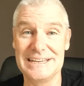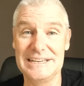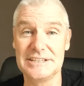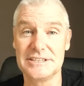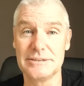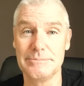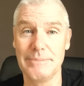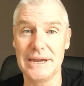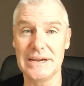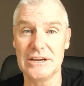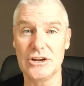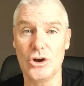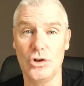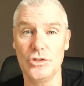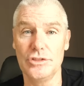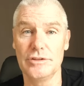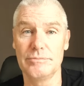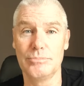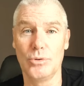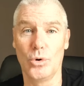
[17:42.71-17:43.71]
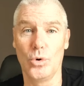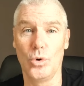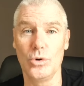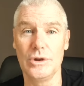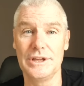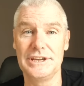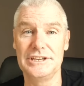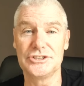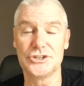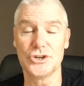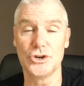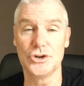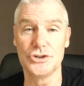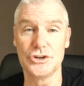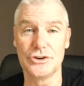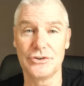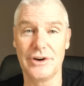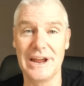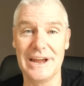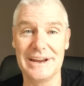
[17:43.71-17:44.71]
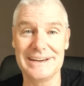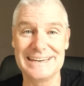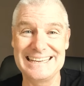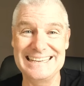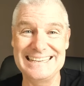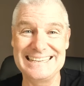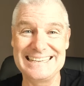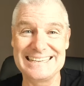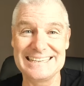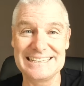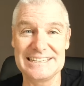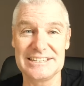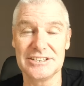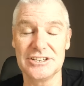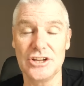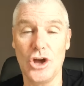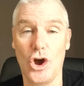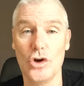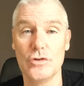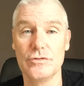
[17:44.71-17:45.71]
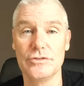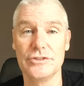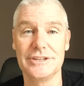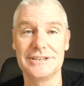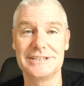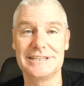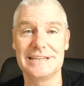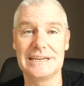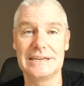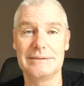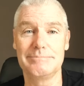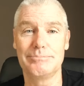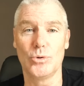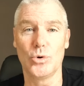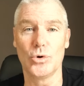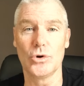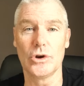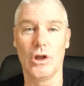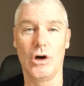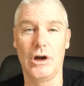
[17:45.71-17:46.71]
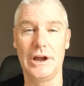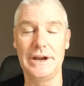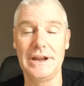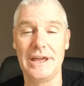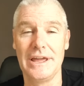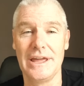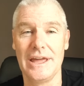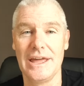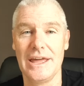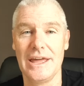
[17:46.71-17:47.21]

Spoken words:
Intermac got the ball, he turned around, he kicked it over the dead board line,